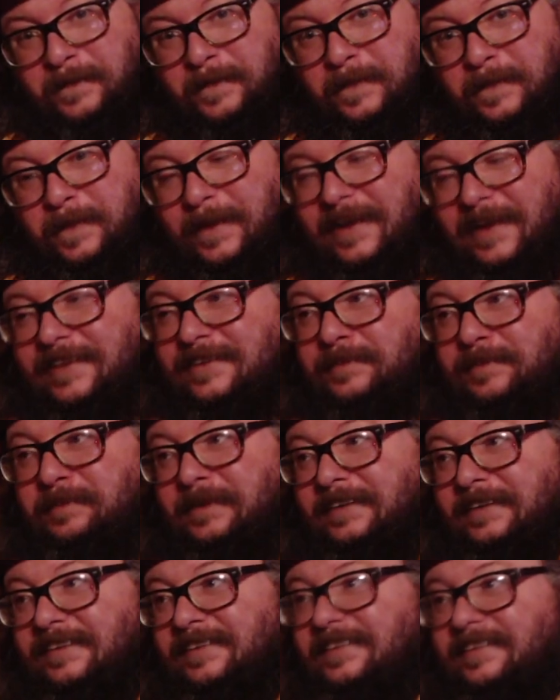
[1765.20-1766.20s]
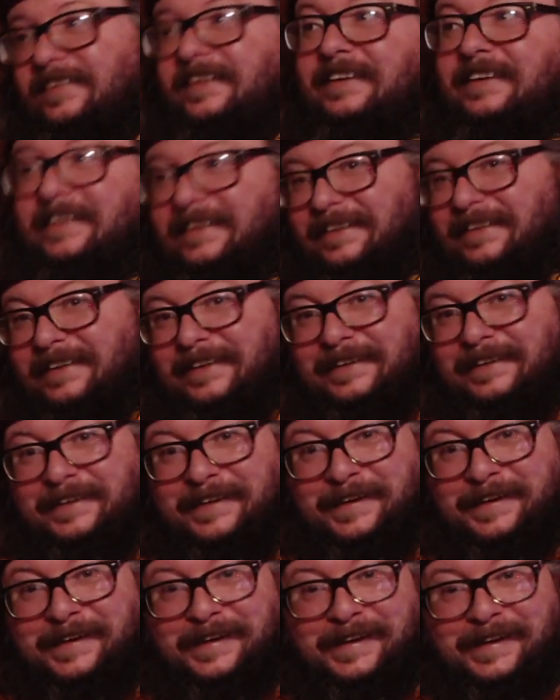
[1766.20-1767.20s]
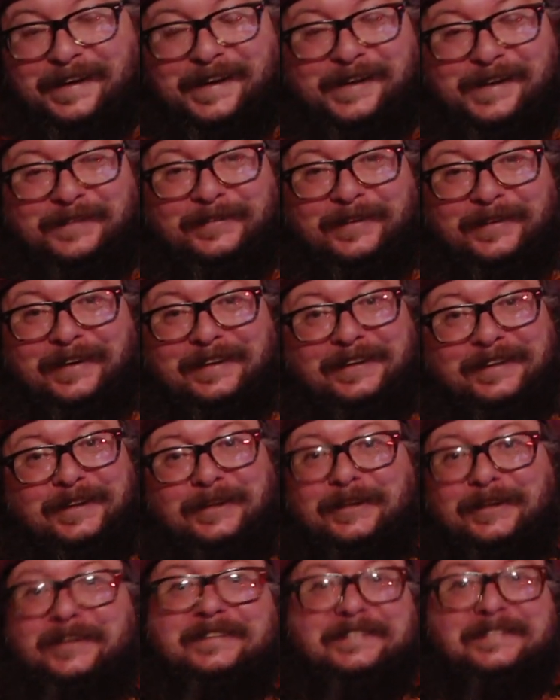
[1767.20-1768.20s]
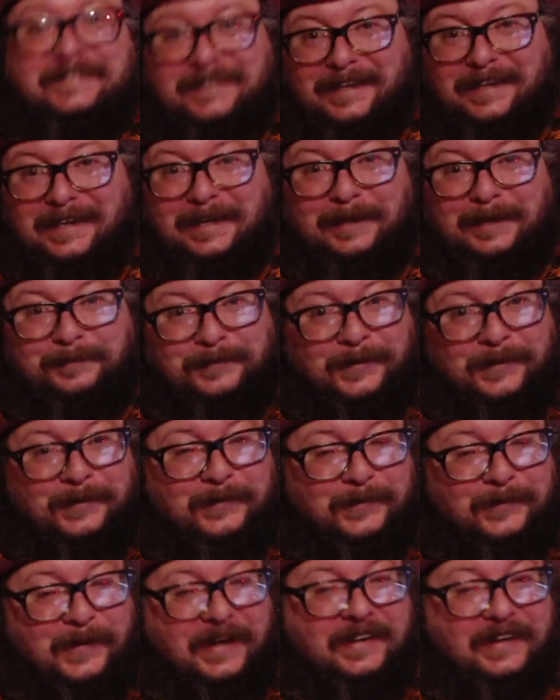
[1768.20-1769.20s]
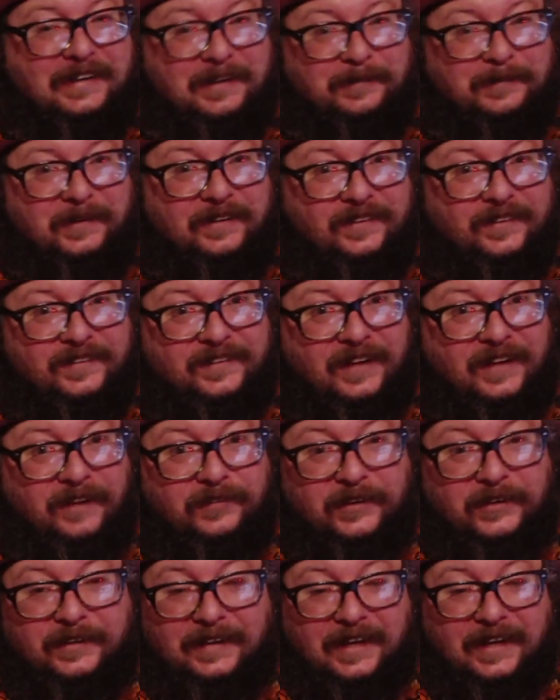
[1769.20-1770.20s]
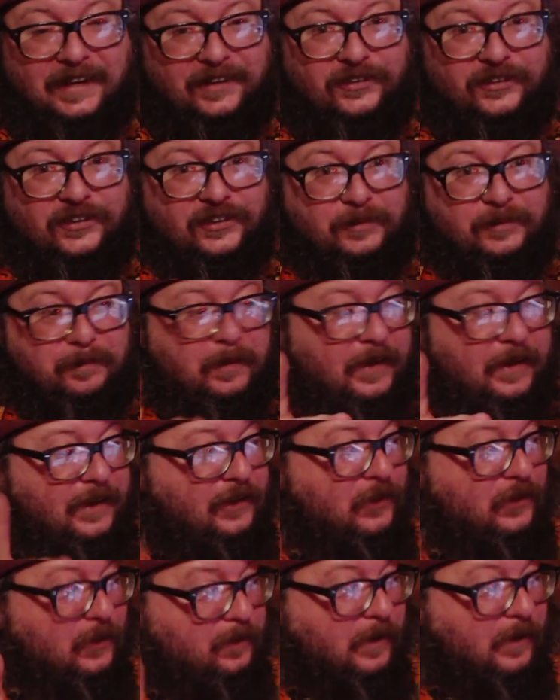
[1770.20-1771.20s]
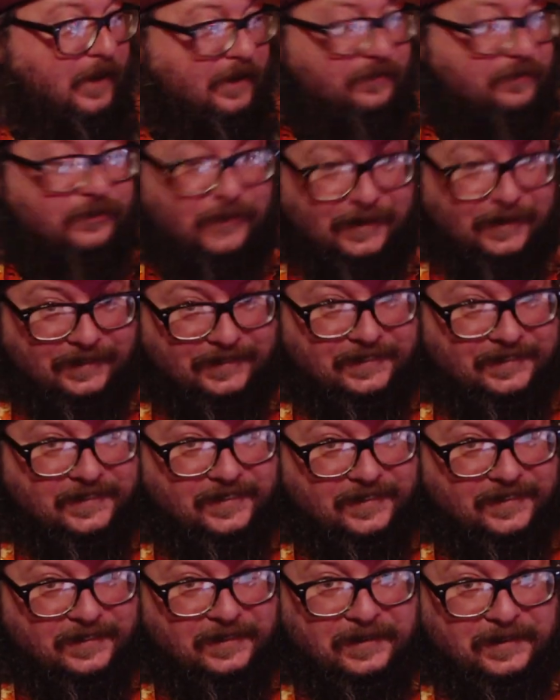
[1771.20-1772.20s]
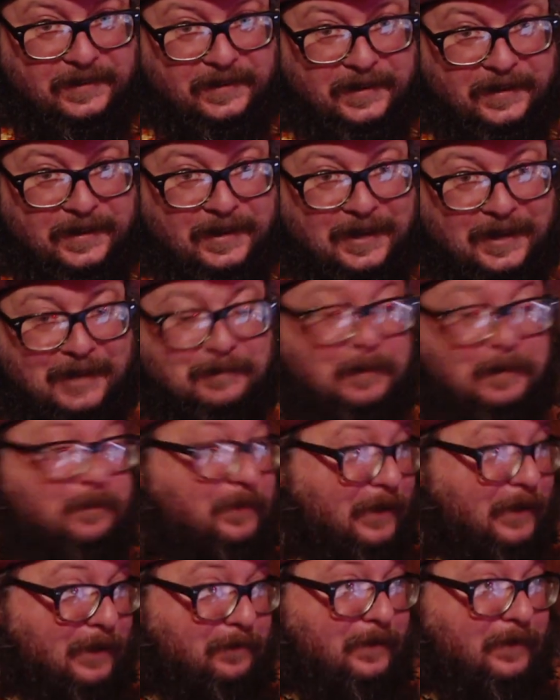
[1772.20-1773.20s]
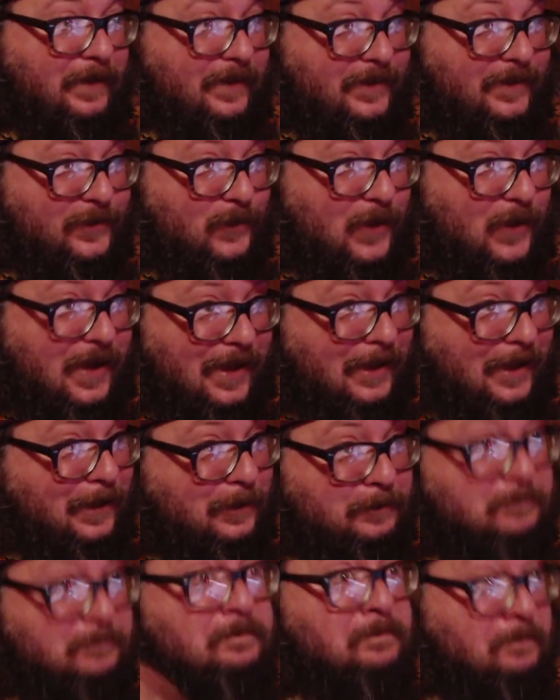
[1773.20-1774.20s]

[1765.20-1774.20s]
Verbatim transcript: It's been sitting for a long time, waiting to be discovered, not just by you, my friends, but by me as well.